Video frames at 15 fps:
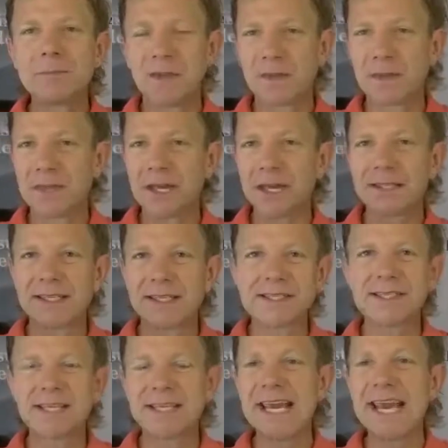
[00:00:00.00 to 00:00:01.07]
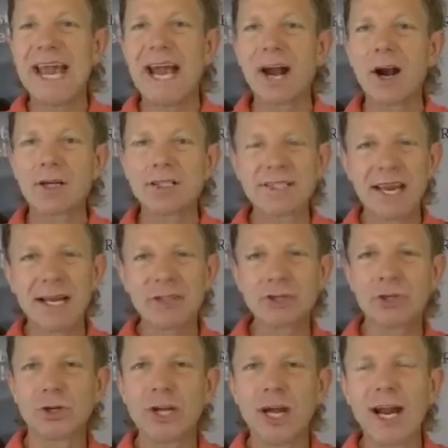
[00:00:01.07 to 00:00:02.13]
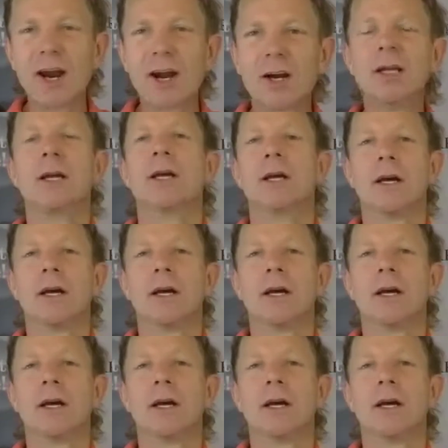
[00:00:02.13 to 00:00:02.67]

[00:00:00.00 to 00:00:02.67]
to thick density hair and textured hair,